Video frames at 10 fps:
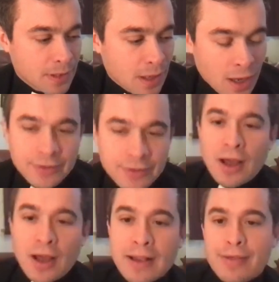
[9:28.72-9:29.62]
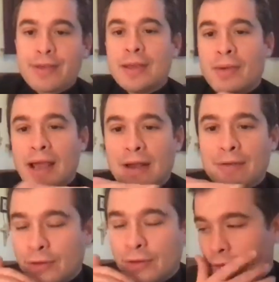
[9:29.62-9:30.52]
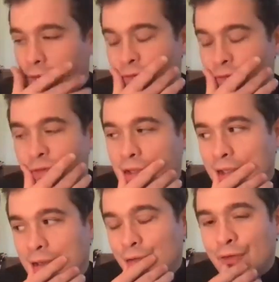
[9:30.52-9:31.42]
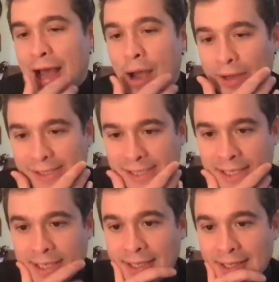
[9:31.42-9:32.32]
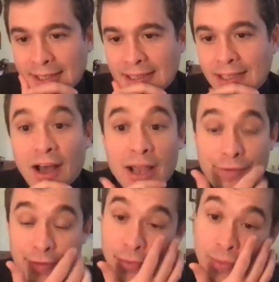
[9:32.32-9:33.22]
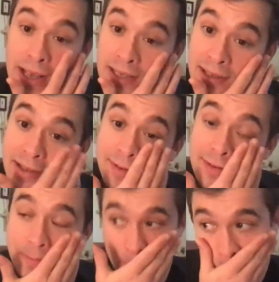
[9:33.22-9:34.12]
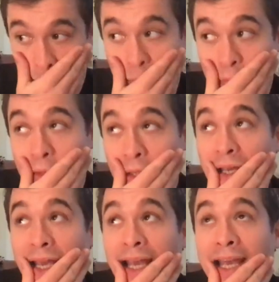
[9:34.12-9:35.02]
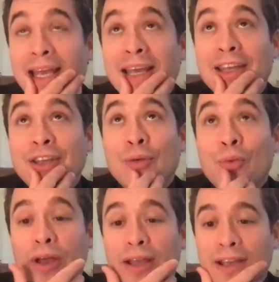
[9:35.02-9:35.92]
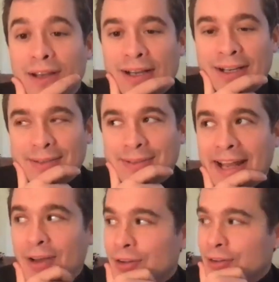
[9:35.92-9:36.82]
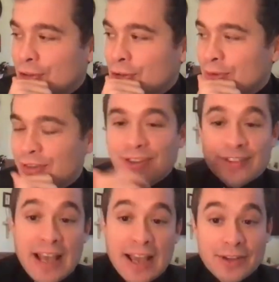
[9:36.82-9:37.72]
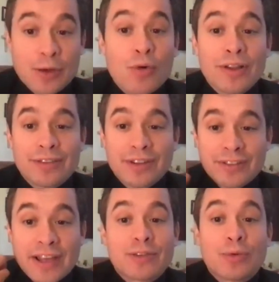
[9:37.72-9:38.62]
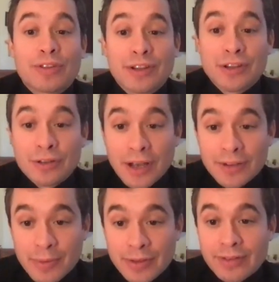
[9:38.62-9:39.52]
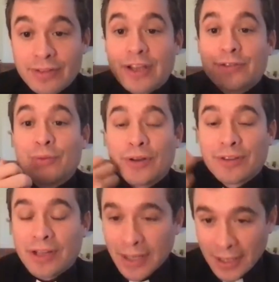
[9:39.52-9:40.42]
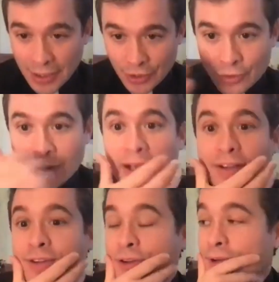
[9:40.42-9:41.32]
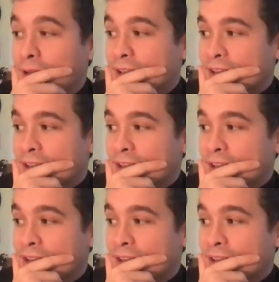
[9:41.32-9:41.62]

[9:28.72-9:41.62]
underlying theme I have for how I see life in a way is, you know, what getting on to success, like what is success? What does it look like to be successful? What does it look like to